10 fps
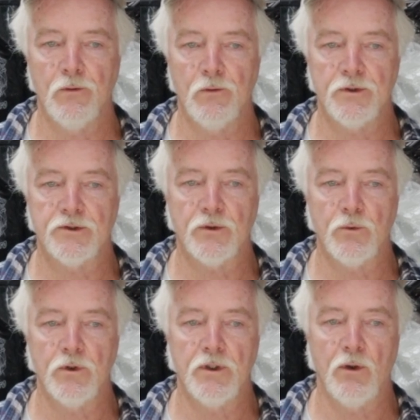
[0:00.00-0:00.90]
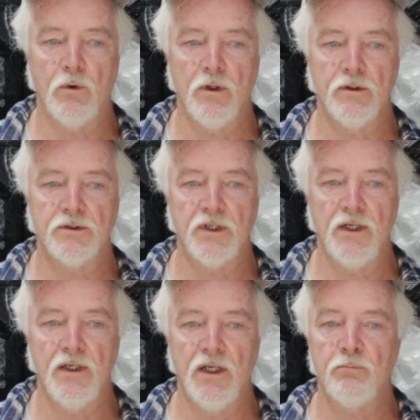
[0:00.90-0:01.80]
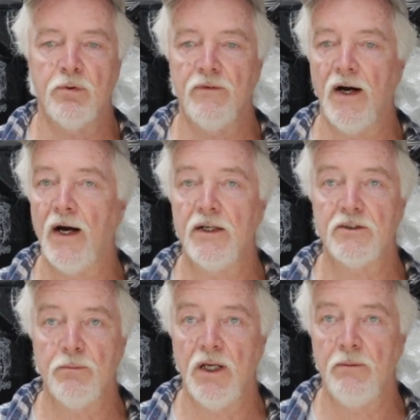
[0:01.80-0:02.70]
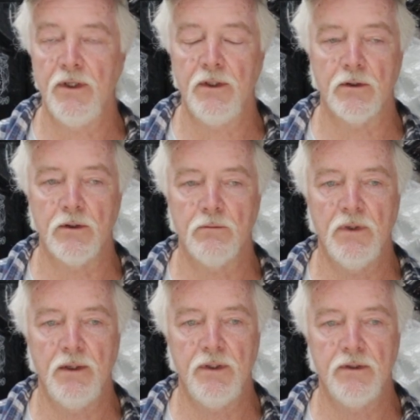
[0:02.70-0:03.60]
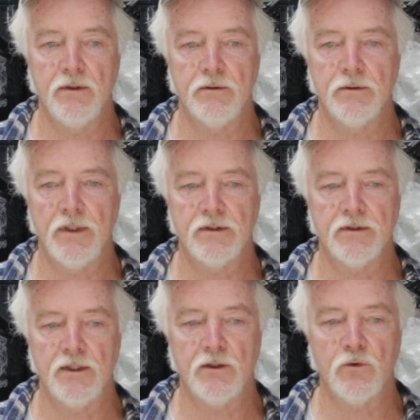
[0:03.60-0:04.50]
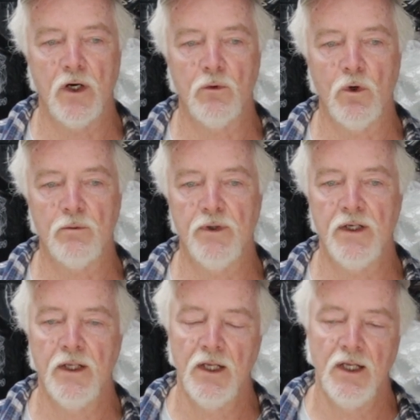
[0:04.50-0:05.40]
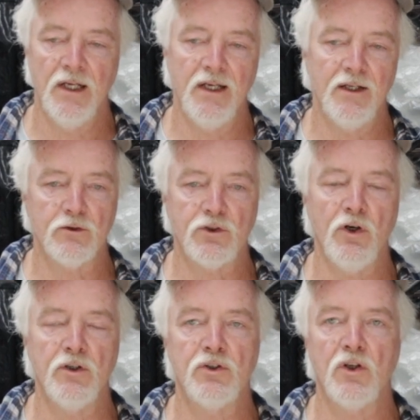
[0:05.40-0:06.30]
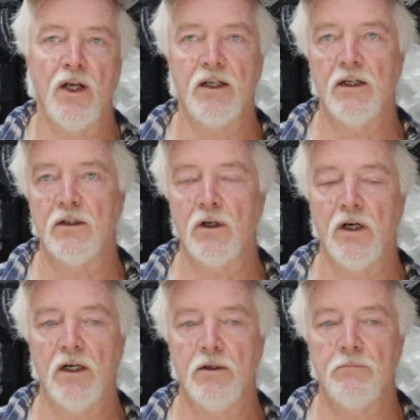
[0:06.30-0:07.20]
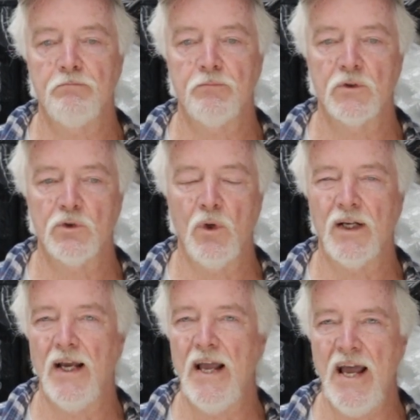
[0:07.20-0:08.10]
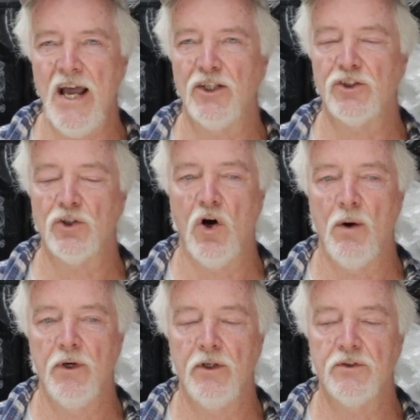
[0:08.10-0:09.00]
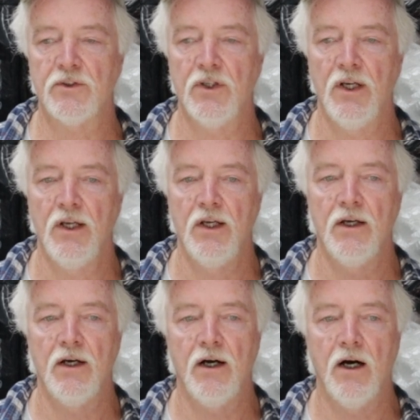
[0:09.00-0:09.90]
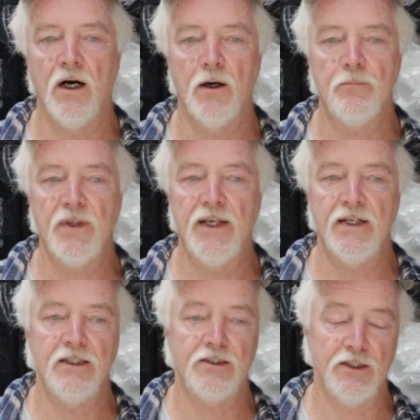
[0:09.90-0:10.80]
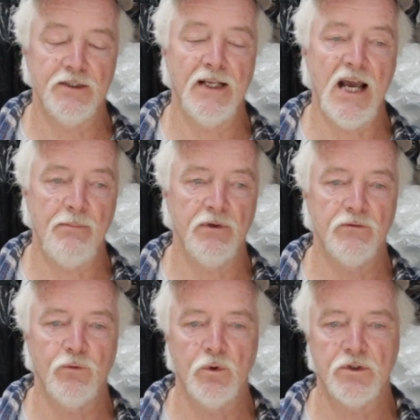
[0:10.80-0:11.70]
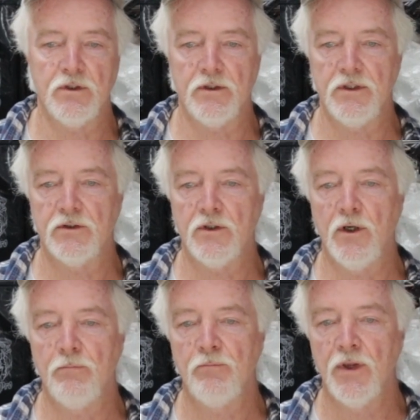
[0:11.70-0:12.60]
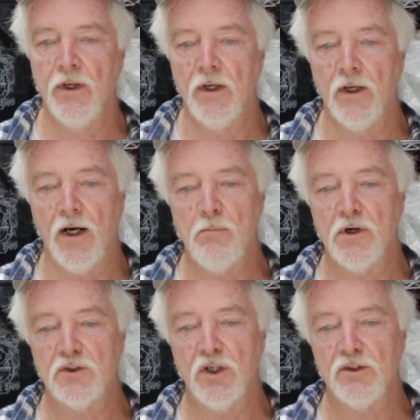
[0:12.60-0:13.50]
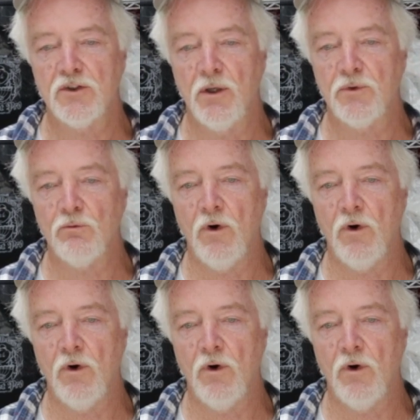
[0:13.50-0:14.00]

what's the word I want to say, improvised maybe, or maybe that's not the correct word, but it'll turn to like a sort of like an ash almost, and it didn't happen, fortunately. So I must have done something